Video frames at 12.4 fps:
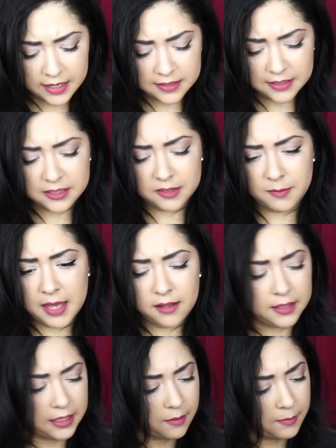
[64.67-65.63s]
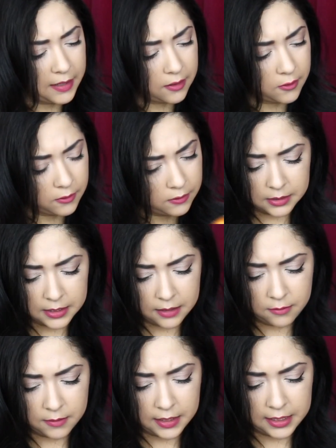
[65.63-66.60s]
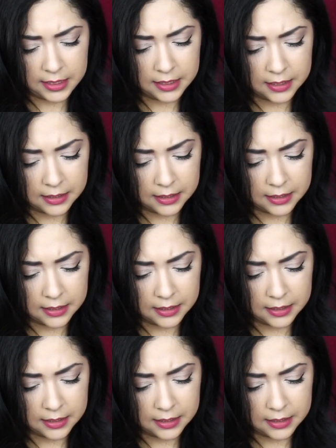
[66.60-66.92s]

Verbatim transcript: does it smell like a bagel? I kind of want to eat